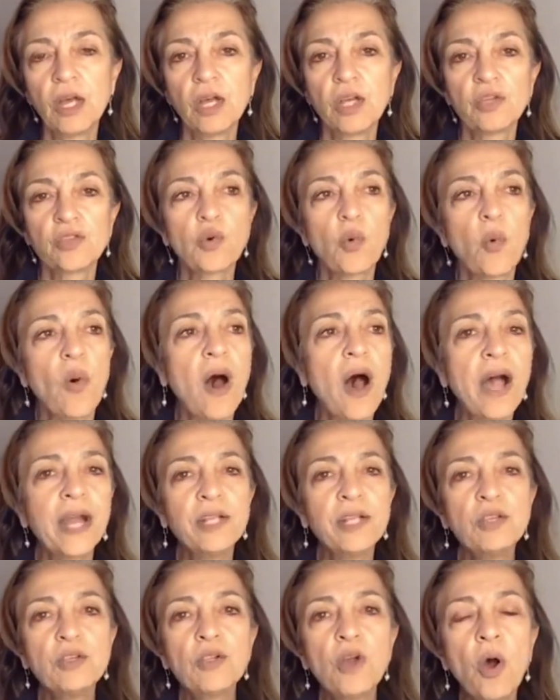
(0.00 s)
So I
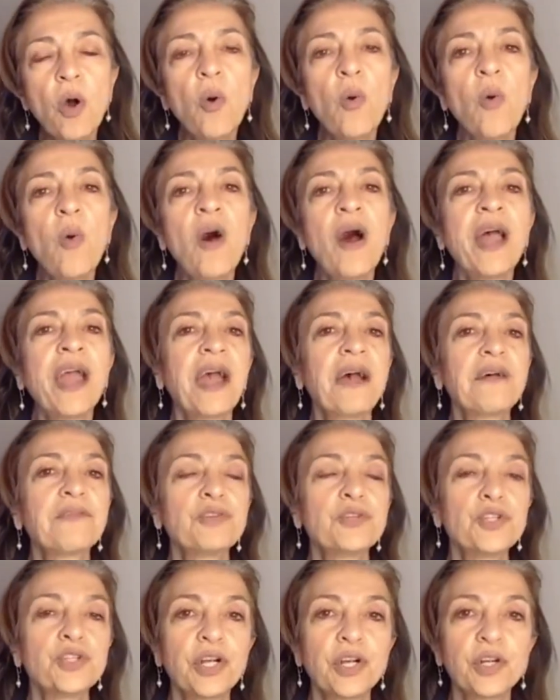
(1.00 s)
know I have
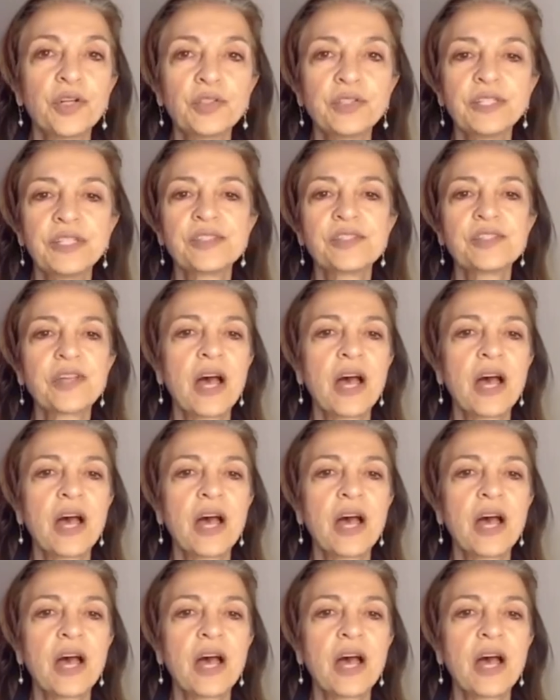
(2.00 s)
shared this.